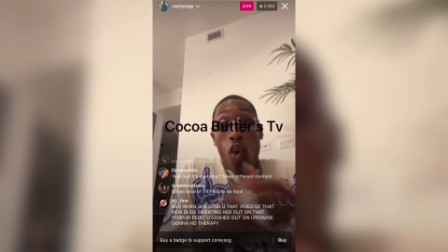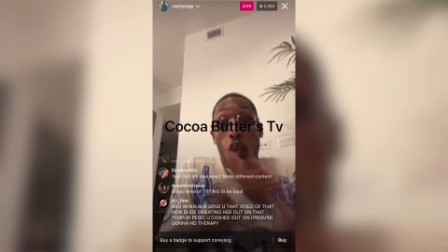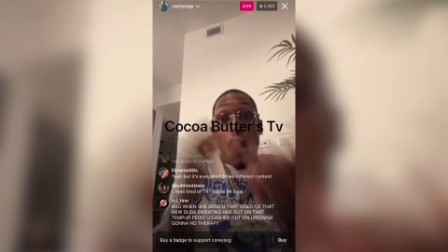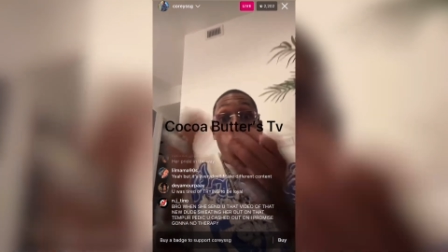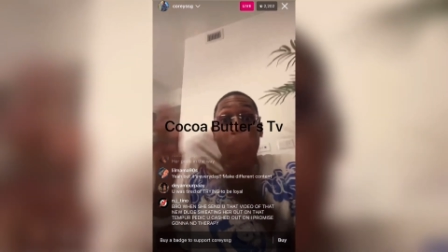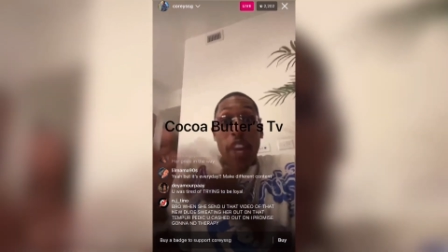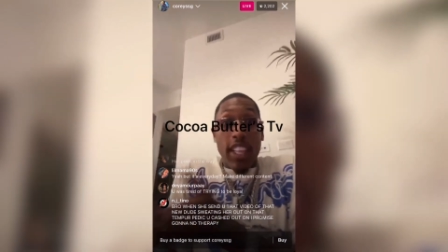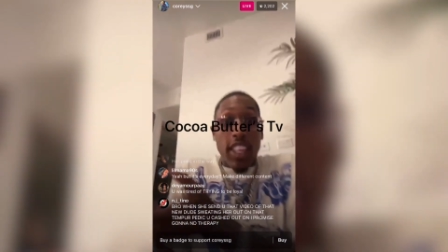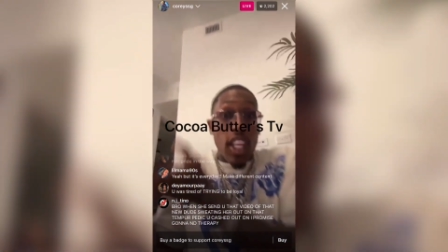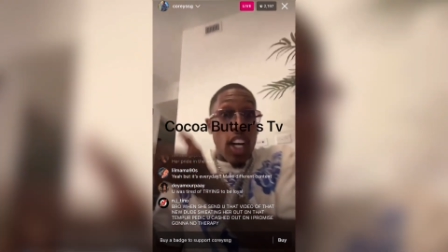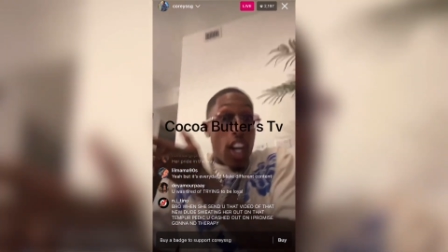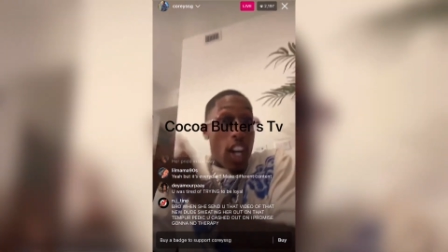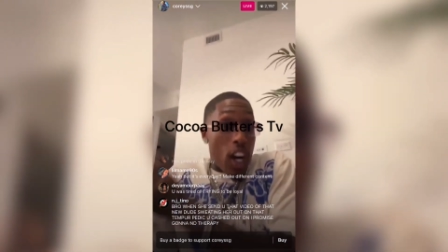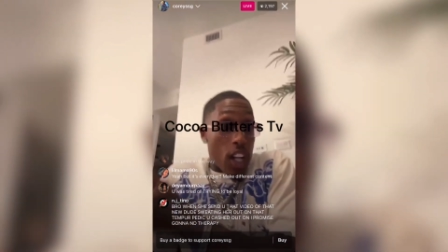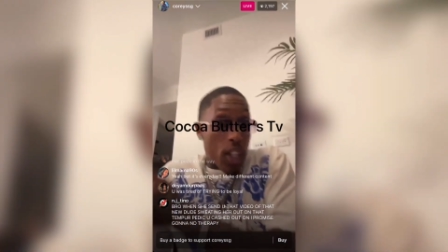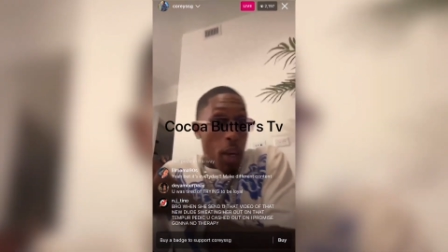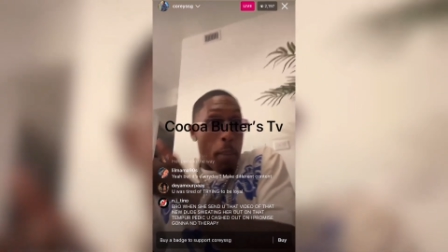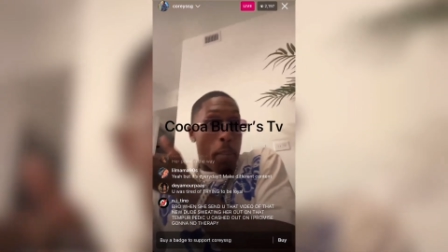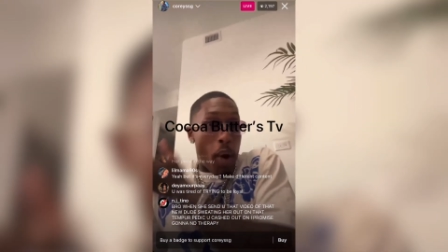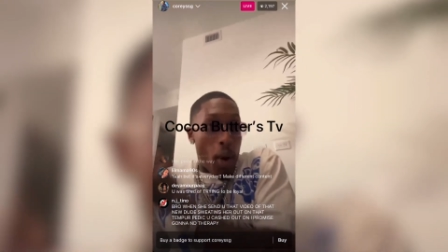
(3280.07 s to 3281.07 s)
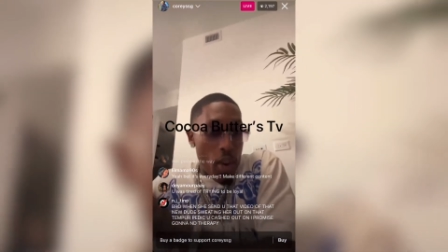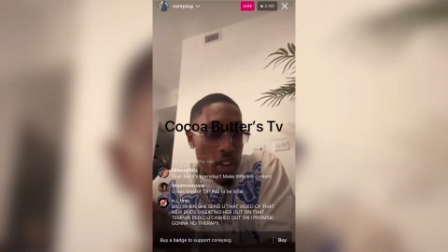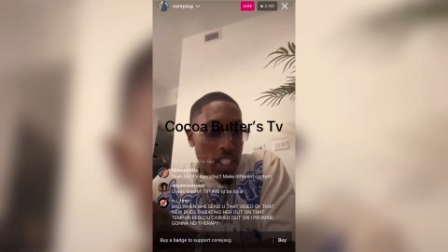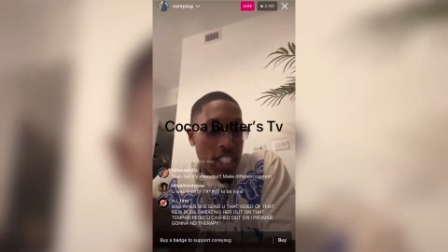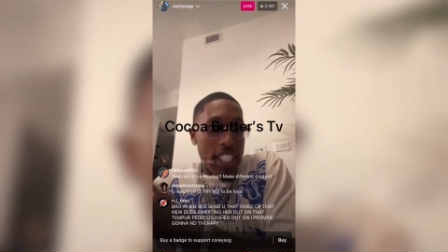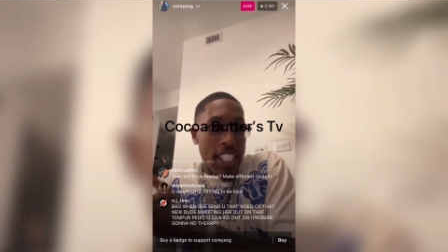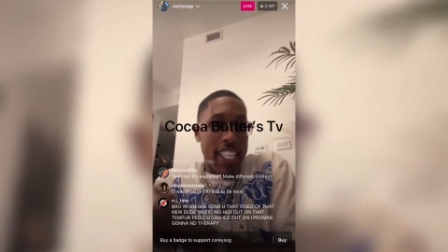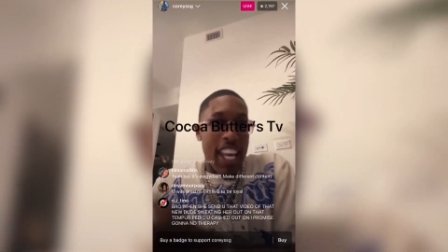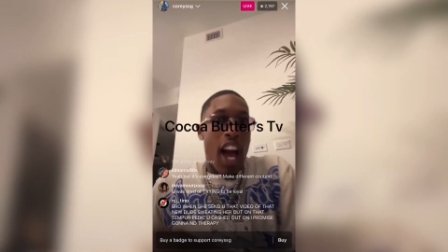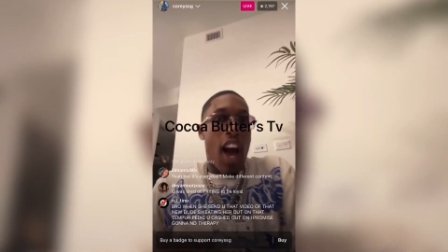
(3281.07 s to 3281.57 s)
go with the other
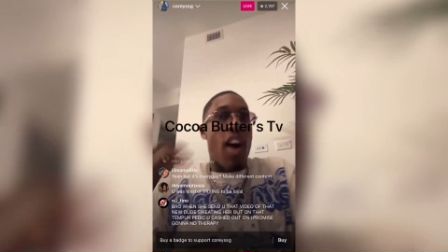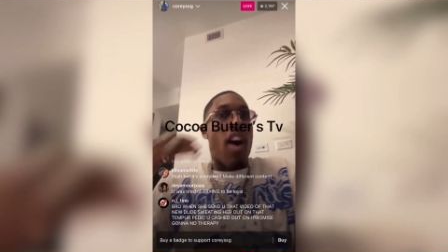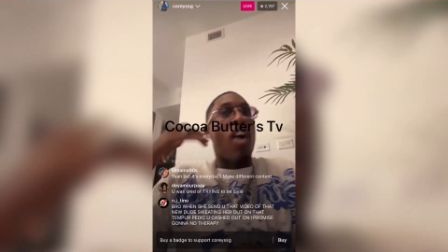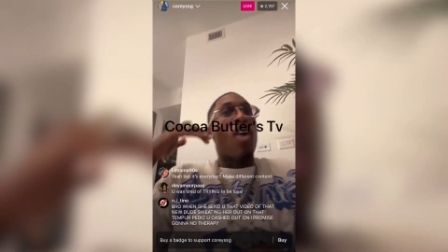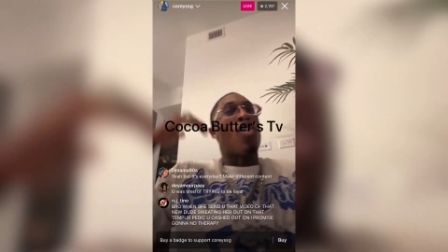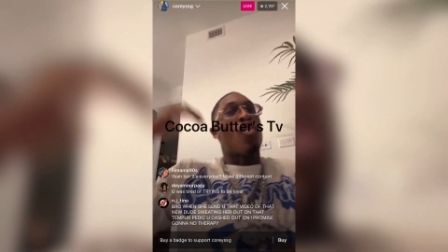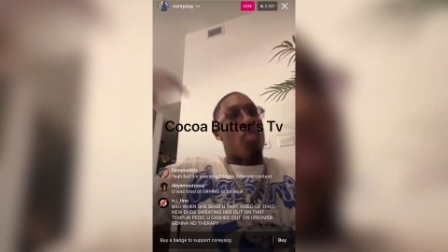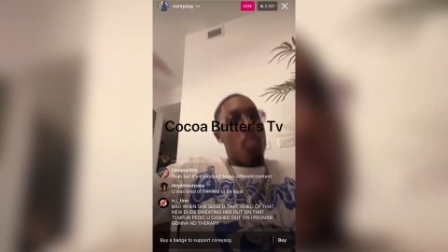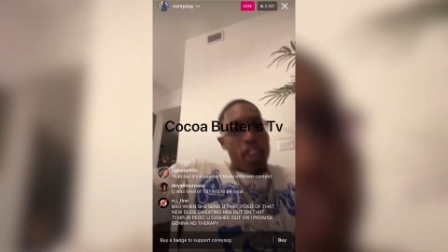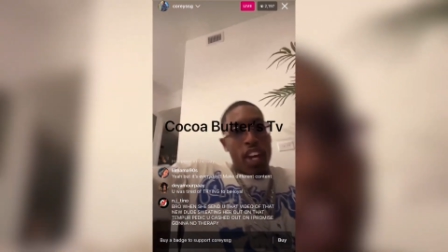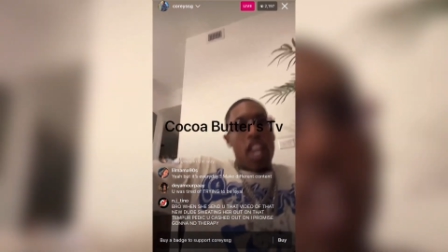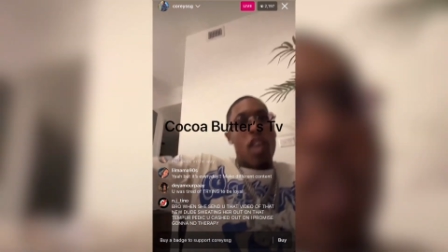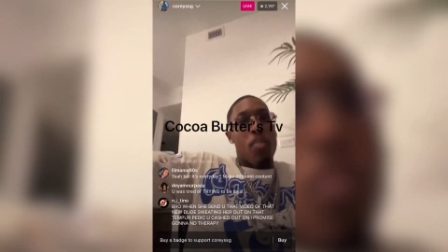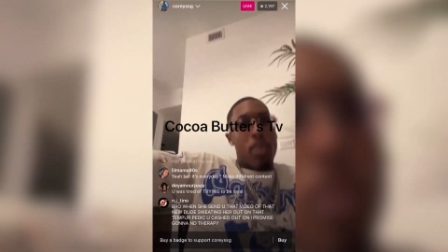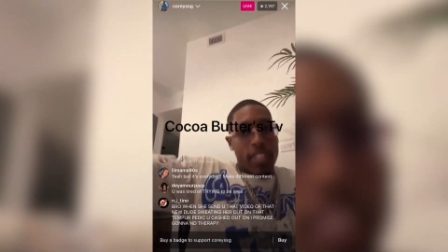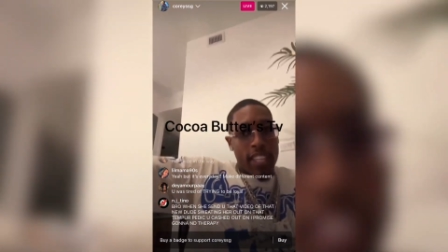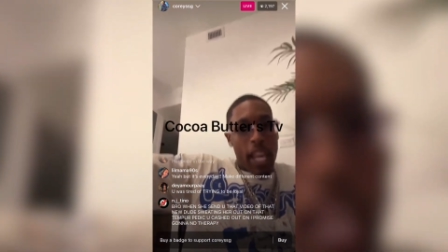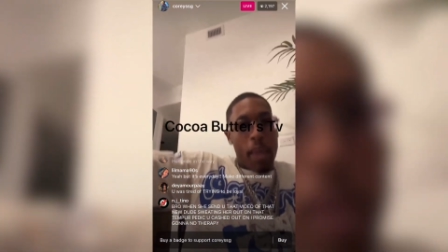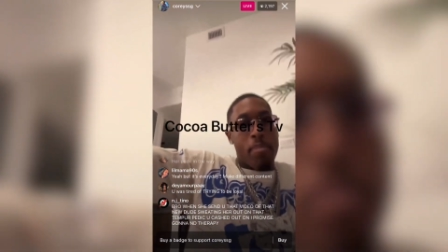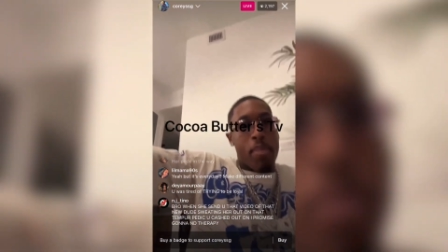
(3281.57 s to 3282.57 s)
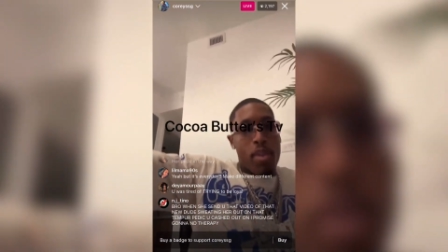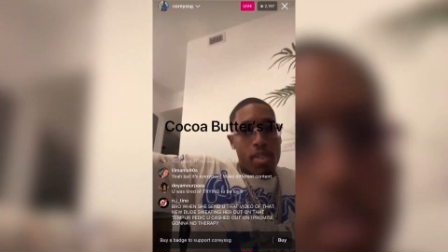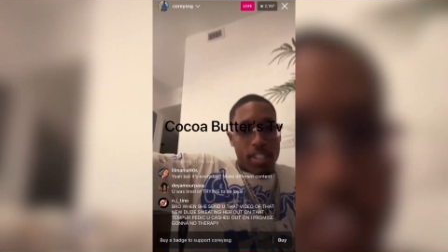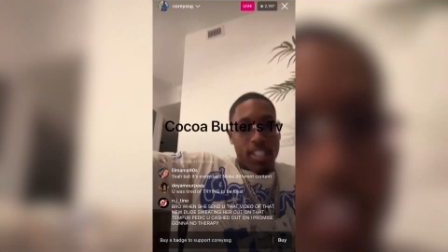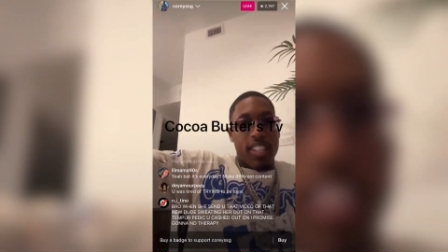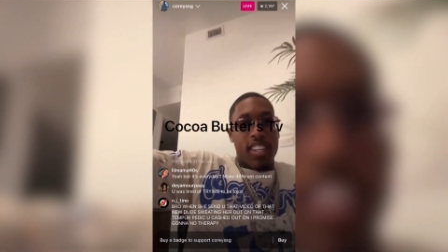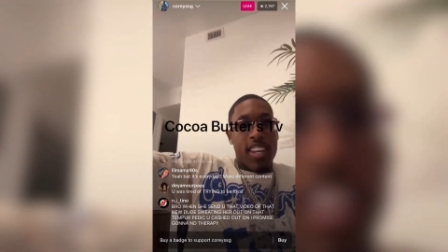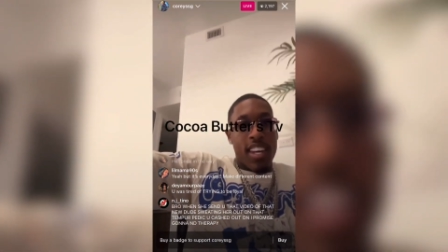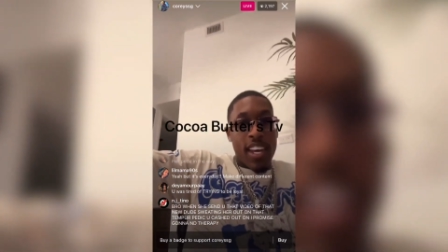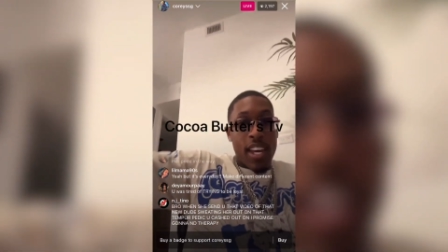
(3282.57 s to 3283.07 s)
person, y'all agreeing with that
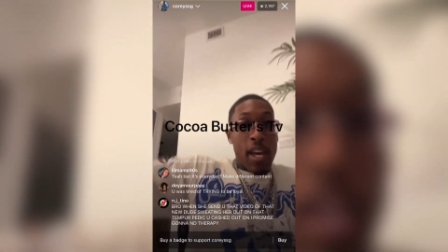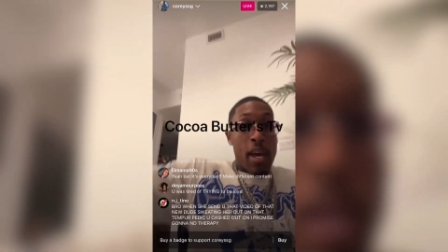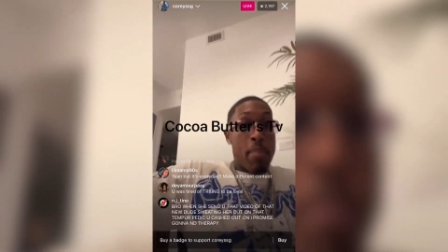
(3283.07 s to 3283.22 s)
person.